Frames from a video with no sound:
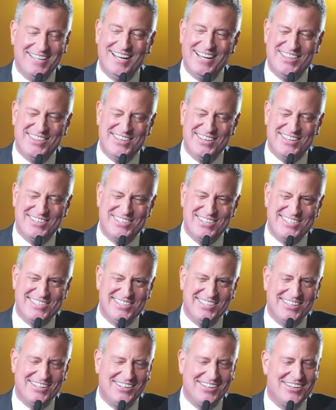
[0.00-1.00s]
Yeah, I think just a
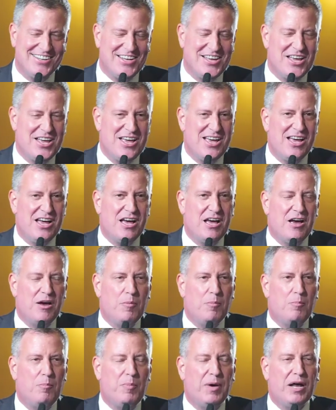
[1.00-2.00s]
little.
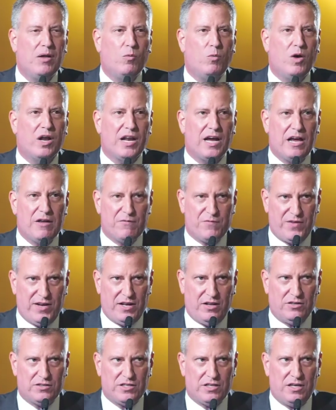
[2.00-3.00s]
But what I
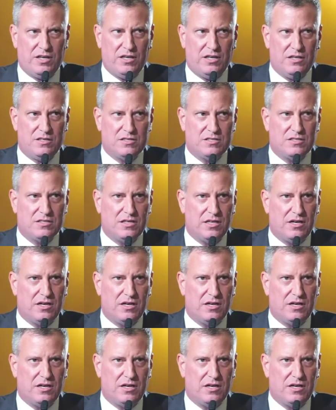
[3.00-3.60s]
felt is,